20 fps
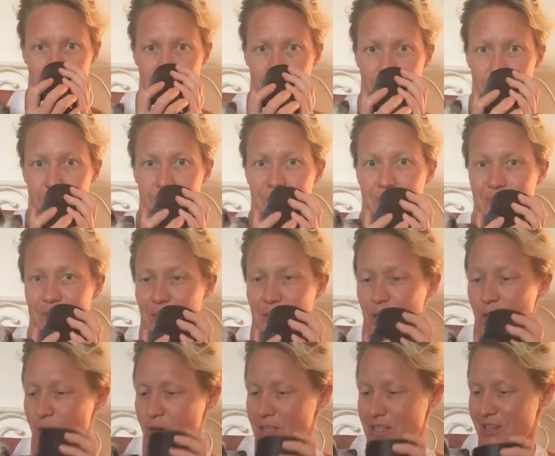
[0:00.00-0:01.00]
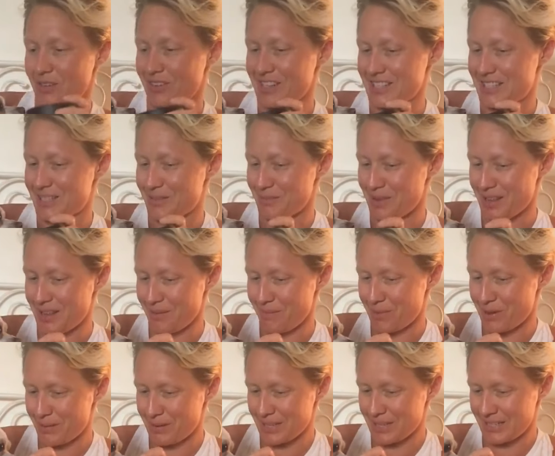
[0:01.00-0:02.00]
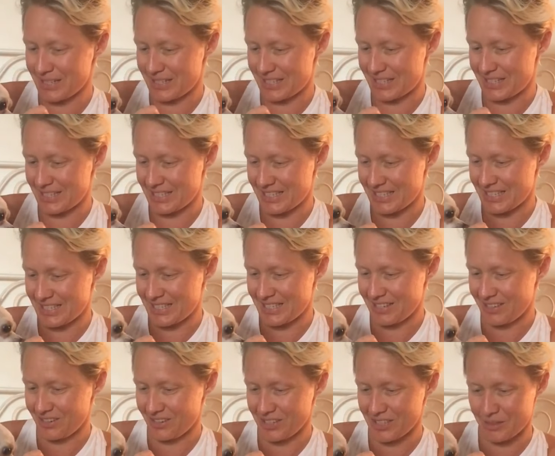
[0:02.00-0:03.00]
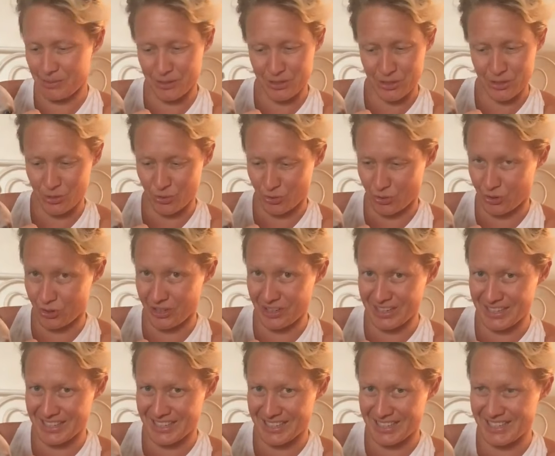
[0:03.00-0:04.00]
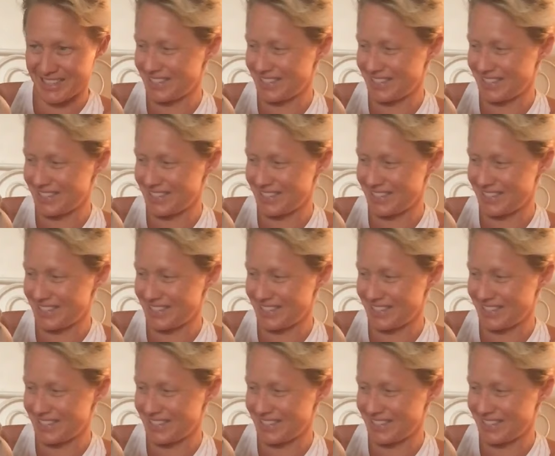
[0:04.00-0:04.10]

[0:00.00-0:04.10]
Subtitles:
Do you want to smell it, Bubbles? It smells so good.